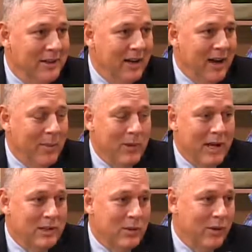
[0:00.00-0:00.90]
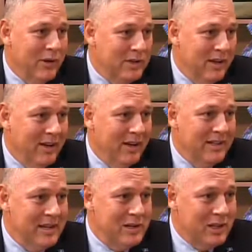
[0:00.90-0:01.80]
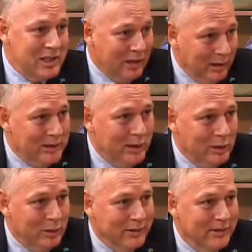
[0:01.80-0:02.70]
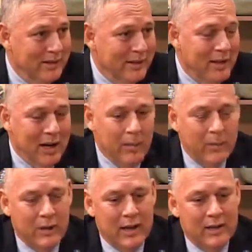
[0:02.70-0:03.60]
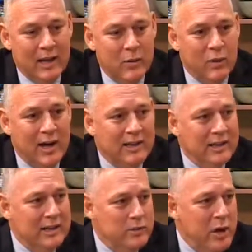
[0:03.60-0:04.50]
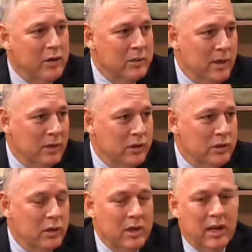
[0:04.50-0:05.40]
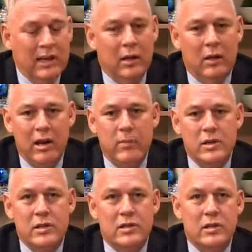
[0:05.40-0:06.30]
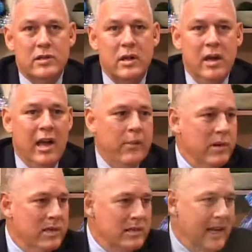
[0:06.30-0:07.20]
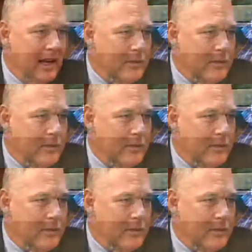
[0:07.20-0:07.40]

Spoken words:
And so there's a subtlety to it that I think it's better to be understood. And I think a lot of businesses have been saying it's